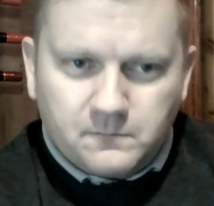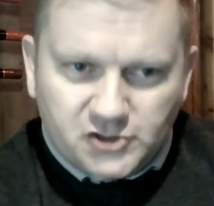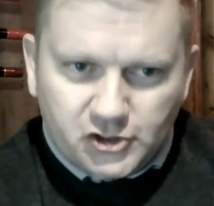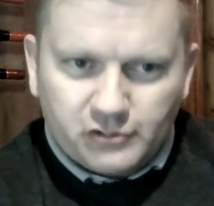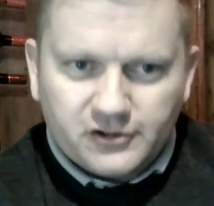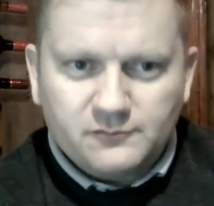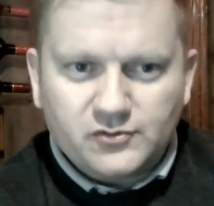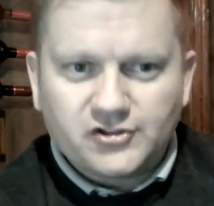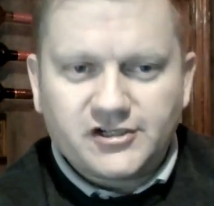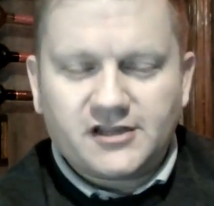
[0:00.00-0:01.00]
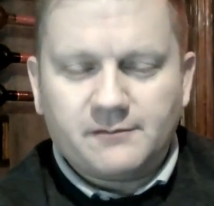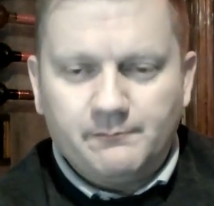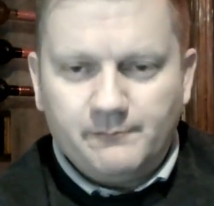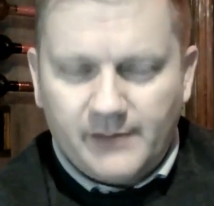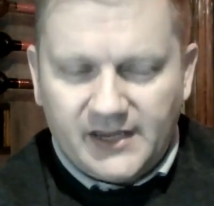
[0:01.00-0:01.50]
during the project, the
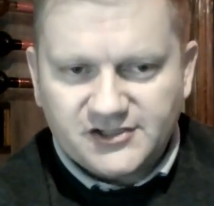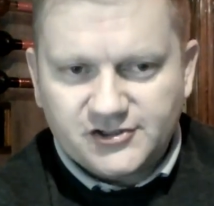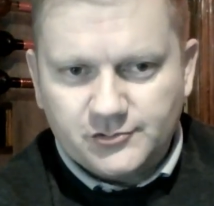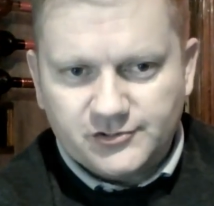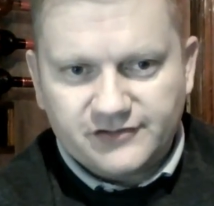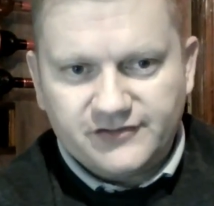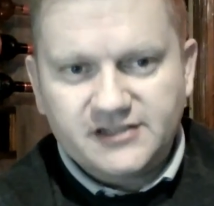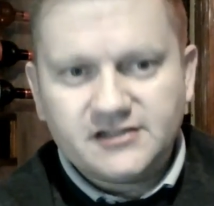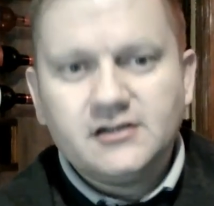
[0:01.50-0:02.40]
best use of it